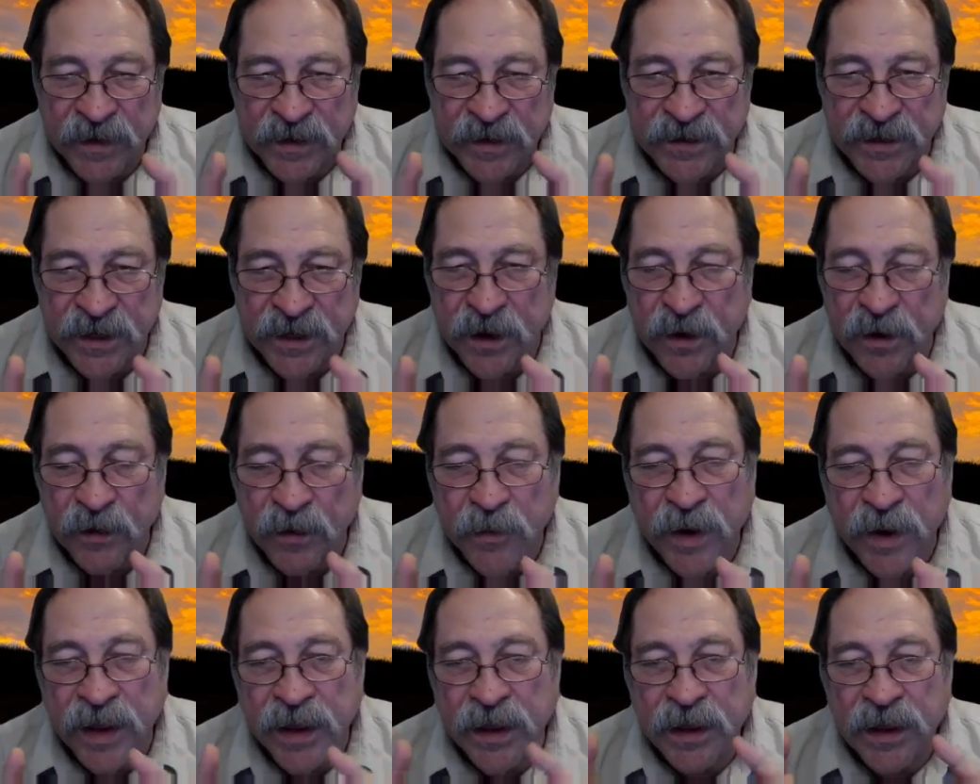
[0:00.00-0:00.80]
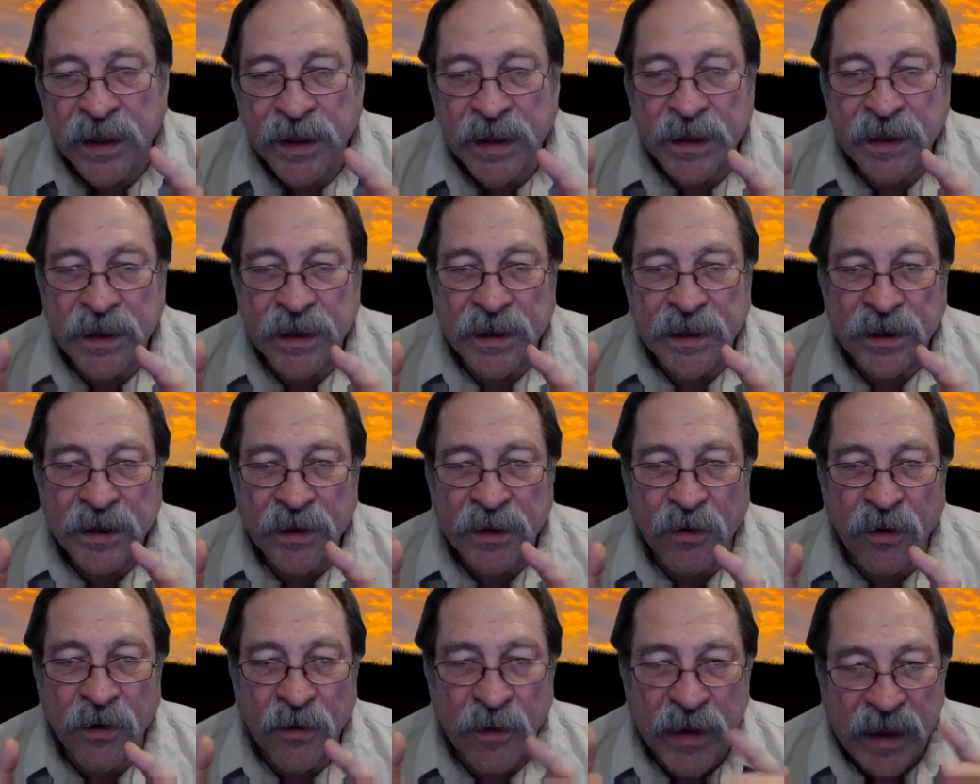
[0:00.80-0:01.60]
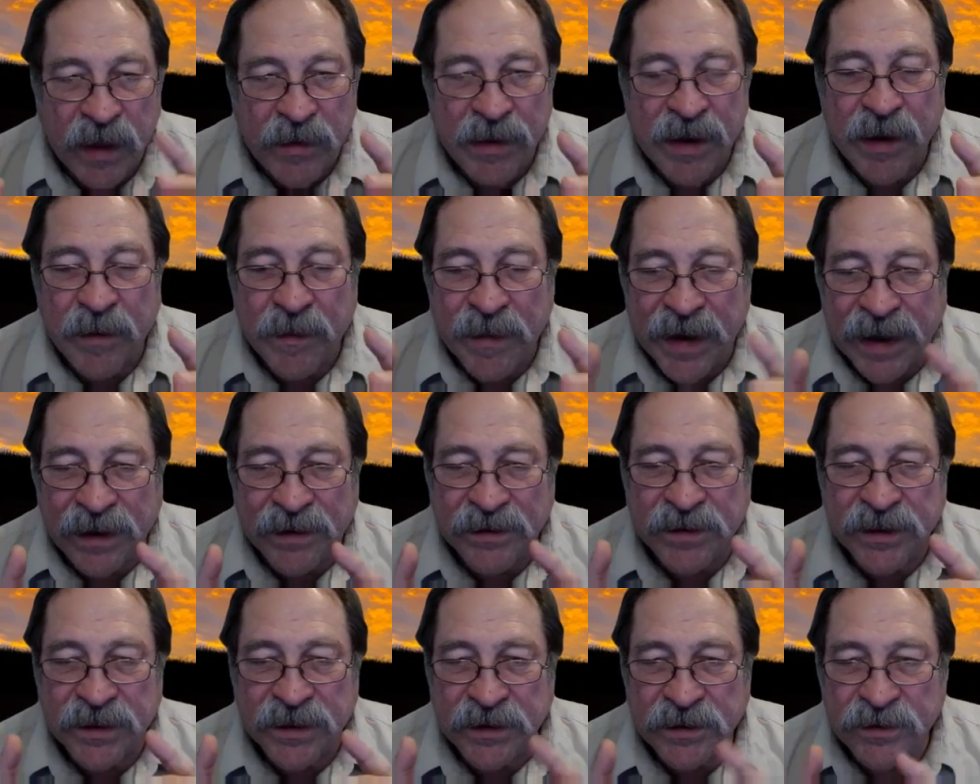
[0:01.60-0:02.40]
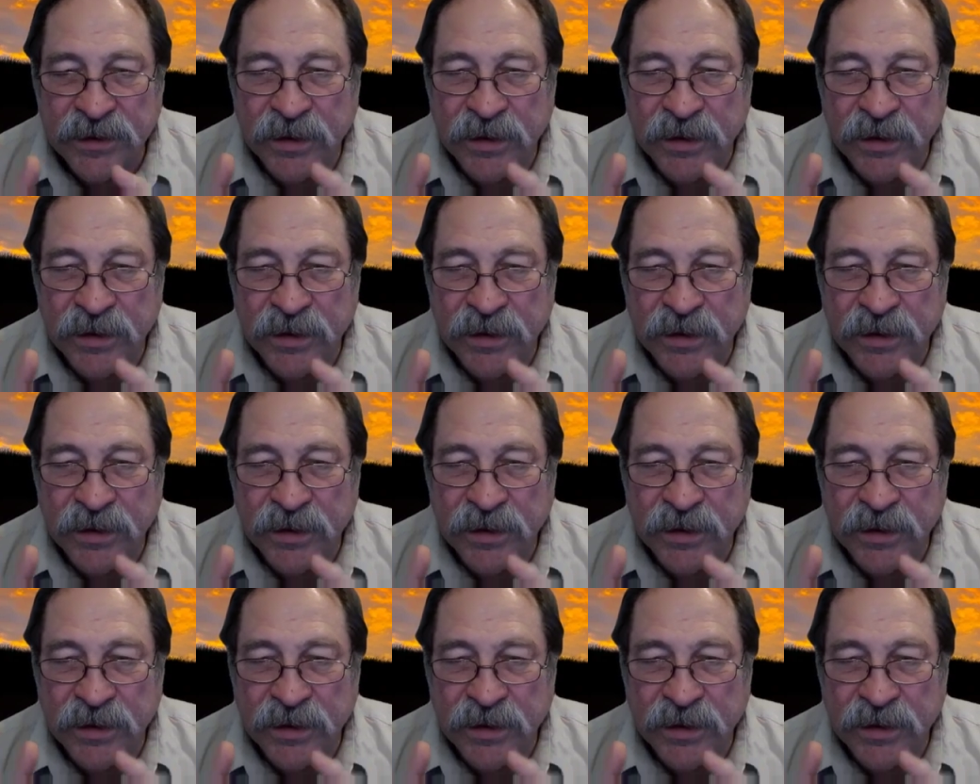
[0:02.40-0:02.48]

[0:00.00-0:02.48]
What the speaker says: center ring, or maybe I'm out.